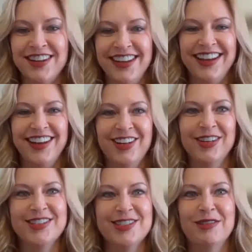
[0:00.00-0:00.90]
sharing that.
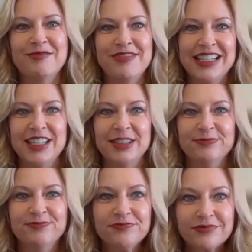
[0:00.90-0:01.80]
Oh, that's so
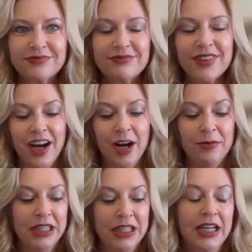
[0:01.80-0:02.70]
amazing
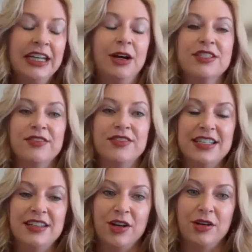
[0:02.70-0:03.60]
um know, it's
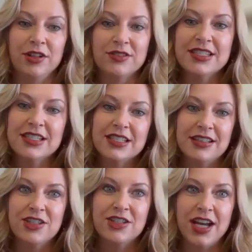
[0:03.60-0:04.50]
obviously not all roses and
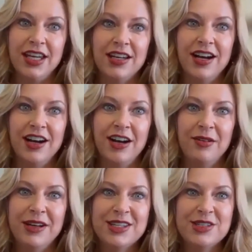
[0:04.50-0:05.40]
sunshine
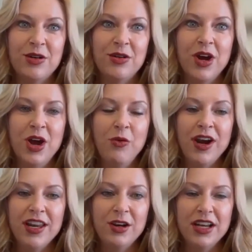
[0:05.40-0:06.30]
um so
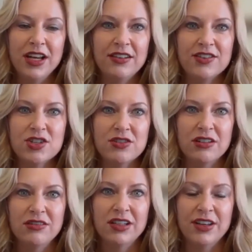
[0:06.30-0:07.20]
where did we kind of
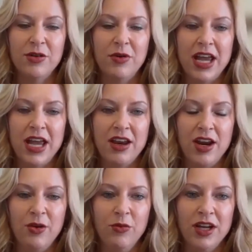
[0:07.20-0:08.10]
struggle on the
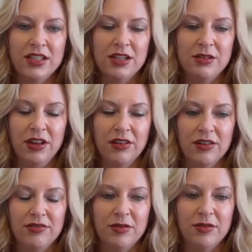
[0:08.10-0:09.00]
way and what did we
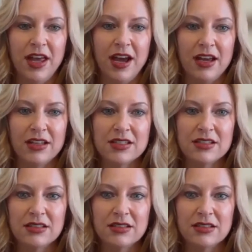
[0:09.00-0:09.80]
learn from that